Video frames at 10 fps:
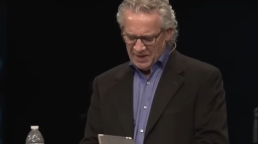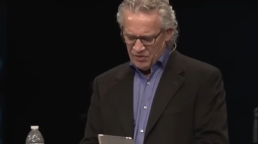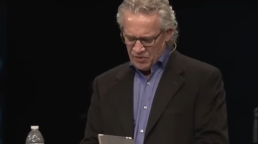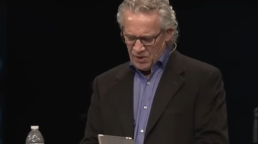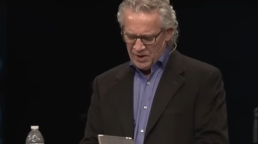
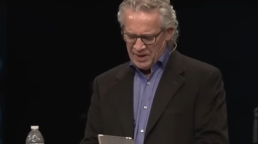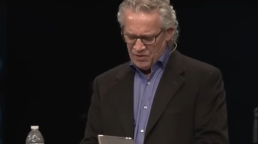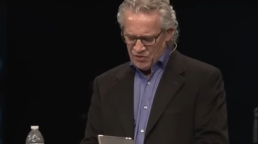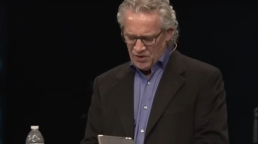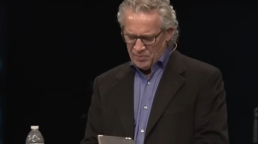thought and
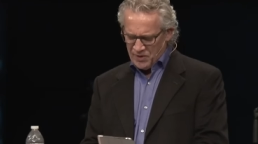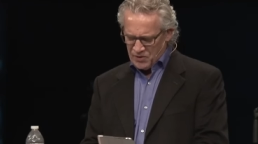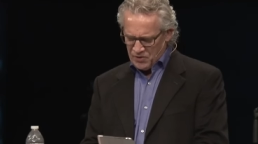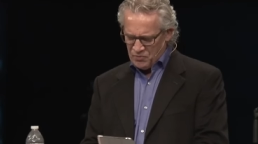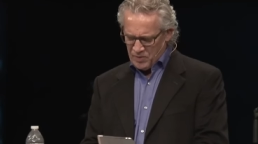thought but
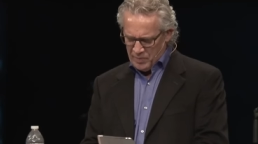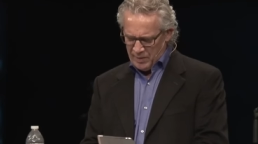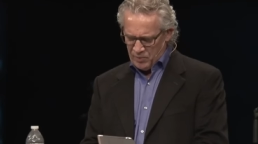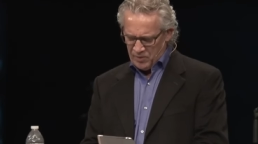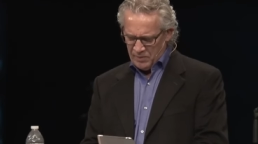couldn't remember.